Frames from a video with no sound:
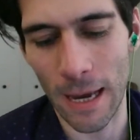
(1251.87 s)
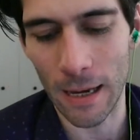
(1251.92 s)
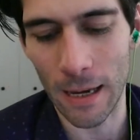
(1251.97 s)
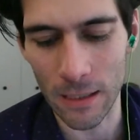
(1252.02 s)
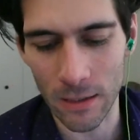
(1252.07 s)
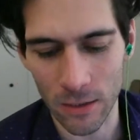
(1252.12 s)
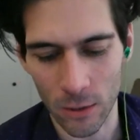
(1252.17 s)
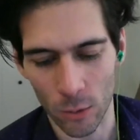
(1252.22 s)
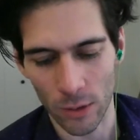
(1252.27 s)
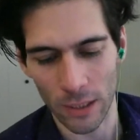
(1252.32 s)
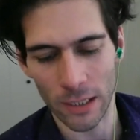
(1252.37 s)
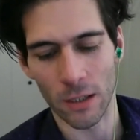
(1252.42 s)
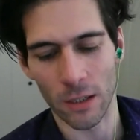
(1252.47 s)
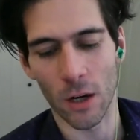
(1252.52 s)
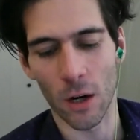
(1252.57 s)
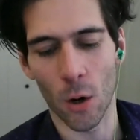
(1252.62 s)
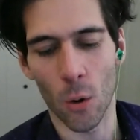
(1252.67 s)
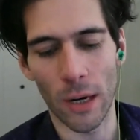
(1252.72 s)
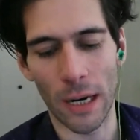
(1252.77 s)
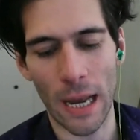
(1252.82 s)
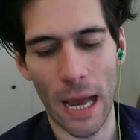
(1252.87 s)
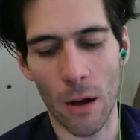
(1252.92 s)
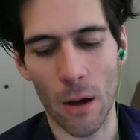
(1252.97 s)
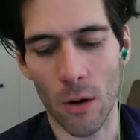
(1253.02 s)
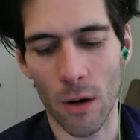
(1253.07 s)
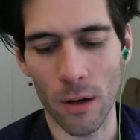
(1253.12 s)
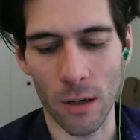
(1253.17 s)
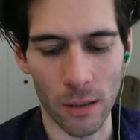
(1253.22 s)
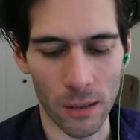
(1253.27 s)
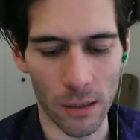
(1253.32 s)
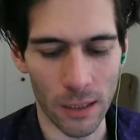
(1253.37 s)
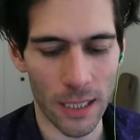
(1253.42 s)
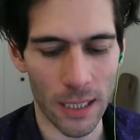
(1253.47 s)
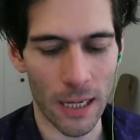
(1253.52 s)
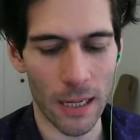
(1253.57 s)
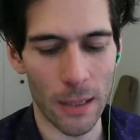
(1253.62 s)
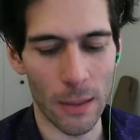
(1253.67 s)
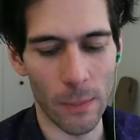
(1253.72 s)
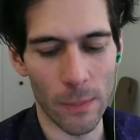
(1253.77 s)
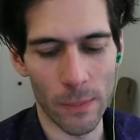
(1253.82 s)
so then going out on a
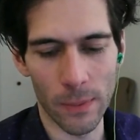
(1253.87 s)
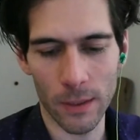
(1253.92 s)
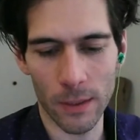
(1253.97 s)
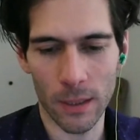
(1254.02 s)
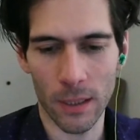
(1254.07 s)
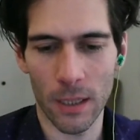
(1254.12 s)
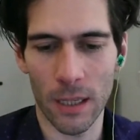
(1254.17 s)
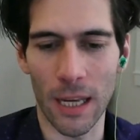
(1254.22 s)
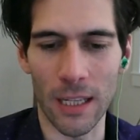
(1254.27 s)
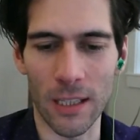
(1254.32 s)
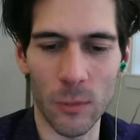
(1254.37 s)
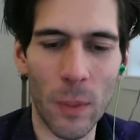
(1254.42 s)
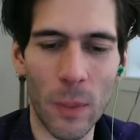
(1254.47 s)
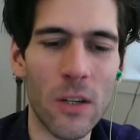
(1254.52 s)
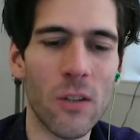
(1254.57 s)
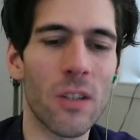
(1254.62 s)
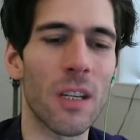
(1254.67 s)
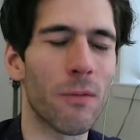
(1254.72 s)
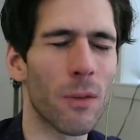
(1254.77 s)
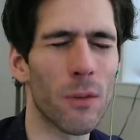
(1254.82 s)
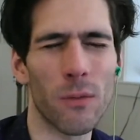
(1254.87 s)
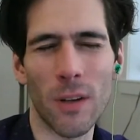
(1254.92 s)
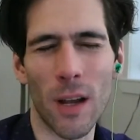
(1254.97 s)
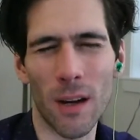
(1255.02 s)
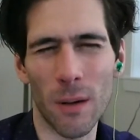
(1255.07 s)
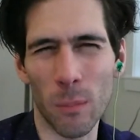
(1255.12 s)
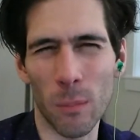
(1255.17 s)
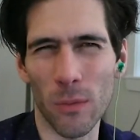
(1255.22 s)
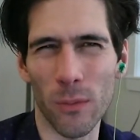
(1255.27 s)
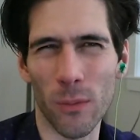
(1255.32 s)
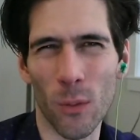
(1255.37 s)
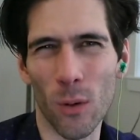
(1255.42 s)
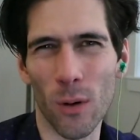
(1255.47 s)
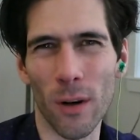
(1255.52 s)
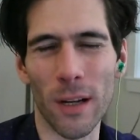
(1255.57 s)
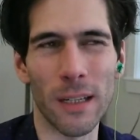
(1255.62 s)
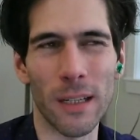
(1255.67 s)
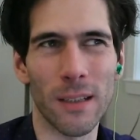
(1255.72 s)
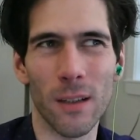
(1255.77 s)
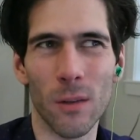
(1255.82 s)
limb, especially if you've done it
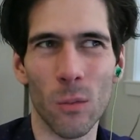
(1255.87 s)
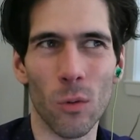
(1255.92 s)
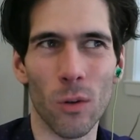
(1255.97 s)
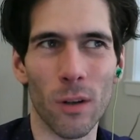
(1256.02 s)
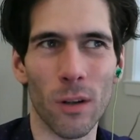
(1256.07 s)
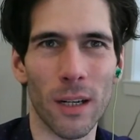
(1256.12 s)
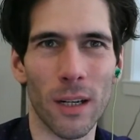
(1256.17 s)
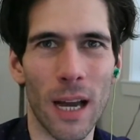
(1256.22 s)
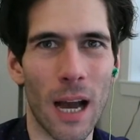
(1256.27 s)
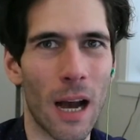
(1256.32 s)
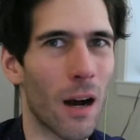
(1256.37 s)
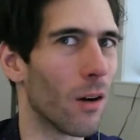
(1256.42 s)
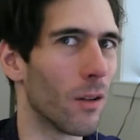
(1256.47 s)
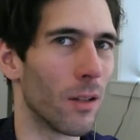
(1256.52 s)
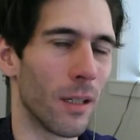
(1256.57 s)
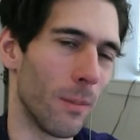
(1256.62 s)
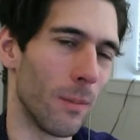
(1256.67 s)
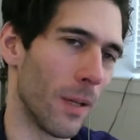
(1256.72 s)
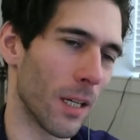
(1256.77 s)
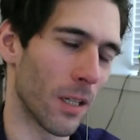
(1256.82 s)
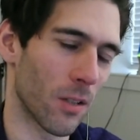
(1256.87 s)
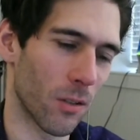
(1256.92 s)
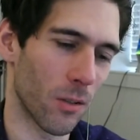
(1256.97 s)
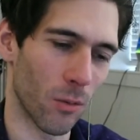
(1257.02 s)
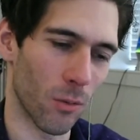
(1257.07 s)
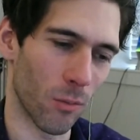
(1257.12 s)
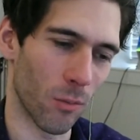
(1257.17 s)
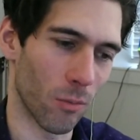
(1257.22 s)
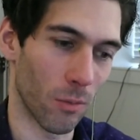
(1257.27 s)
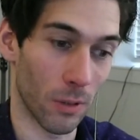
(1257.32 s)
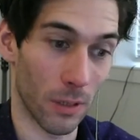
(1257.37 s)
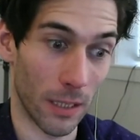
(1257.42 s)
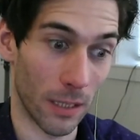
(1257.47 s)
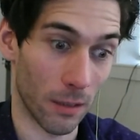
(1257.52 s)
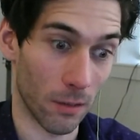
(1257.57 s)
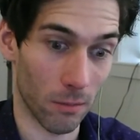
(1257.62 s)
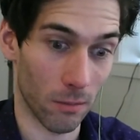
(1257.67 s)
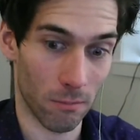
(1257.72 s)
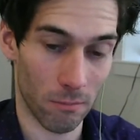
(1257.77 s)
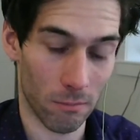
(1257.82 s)
before and it didn't work out, it makes you
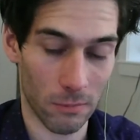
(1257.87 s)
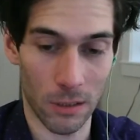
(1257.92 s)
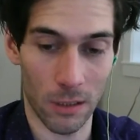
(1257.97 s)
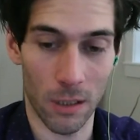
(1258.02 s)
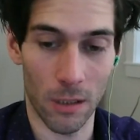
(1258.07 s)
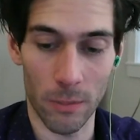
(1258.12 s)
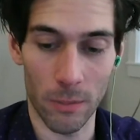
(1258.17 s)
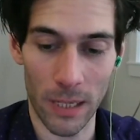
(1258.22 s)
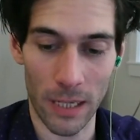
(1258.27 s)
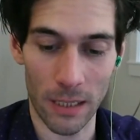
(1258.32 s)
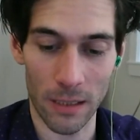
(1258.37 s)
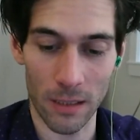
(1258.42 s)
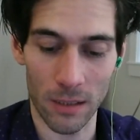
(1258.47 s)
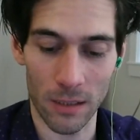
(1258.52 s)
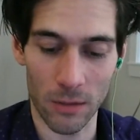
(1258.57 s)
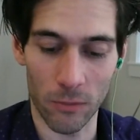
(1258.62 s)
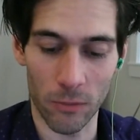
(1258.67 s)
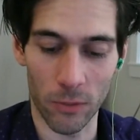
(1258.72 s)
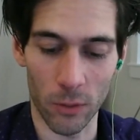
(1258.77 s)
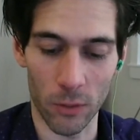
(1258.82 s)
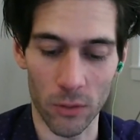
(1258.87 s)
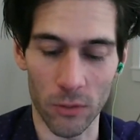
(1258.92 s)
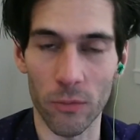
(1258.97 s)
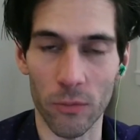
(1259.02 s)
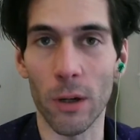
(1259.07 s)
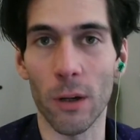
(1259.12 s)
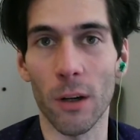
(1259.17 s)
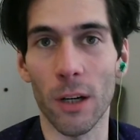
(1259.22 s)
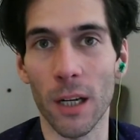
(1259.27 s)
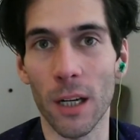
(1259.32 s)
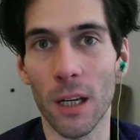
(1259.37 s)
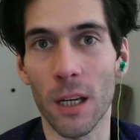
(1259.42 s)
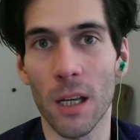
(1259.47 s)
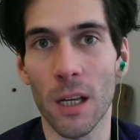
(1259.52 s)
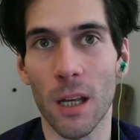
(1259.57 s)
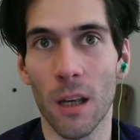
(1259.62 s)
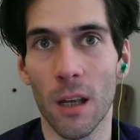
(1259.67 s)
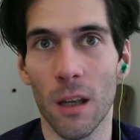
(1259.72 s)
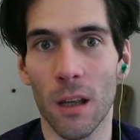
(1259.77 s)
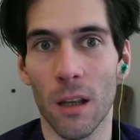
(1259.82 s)
like, oh man, this feels very
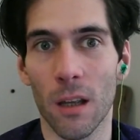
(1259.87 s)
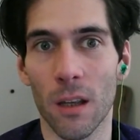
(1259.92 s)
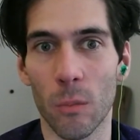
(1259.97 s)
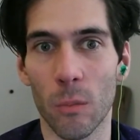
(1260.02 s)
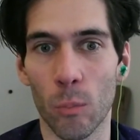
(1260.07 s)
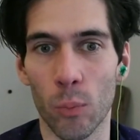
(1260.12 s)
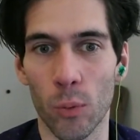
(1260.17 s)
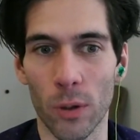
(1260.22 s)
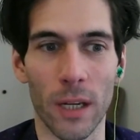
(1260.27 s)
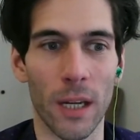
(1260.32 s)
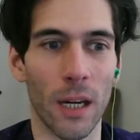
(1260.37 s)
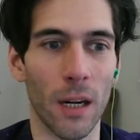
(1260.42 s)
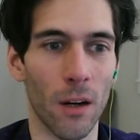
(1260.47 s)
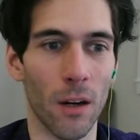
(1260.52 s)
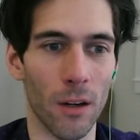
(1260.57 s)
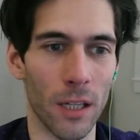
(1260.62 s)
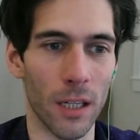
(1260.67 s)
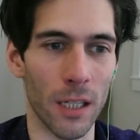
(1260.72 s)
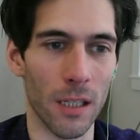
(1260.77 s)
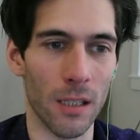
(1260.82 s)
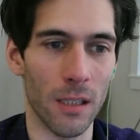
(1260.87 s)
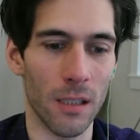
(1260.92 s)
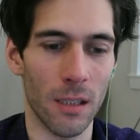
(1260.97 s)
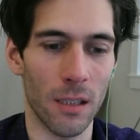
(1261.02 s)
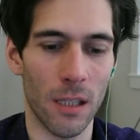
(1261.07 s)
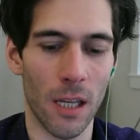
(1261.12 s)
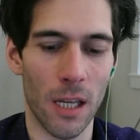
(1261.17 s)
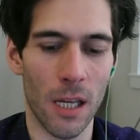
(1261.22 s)
precarious.